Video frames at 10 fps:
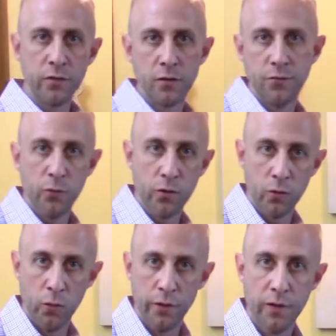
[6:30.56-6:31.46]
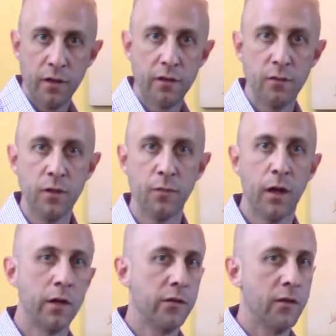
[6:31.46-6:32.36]
the 4 chord to be a
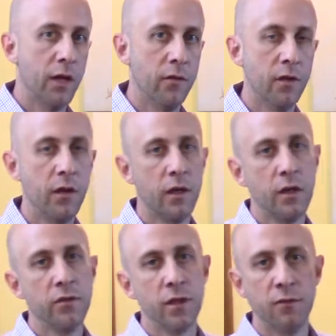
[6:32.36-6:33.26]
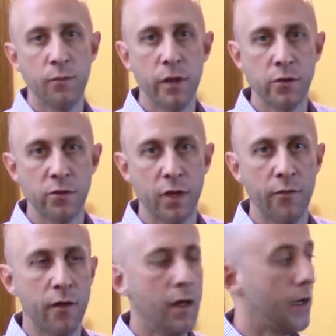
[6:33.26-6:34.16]
minor 7 instead of a major
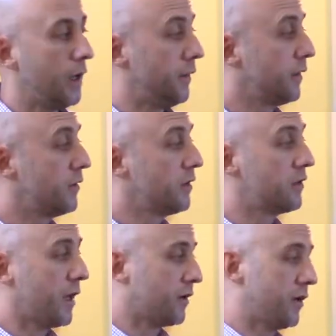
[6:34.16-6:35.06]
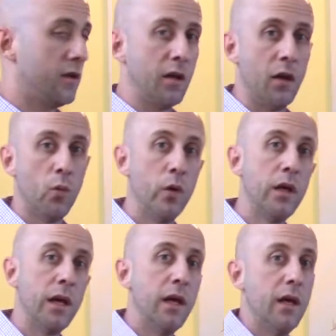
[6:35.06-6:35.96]
7. And that's the exact ending
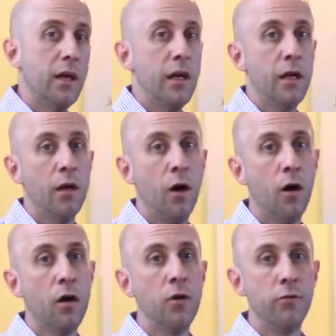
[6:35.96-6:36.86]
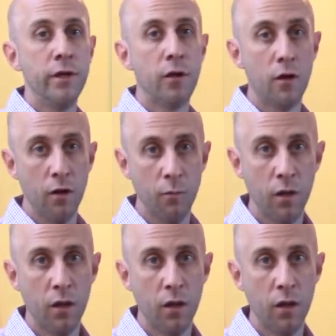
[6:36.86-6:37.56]
we get in our reharm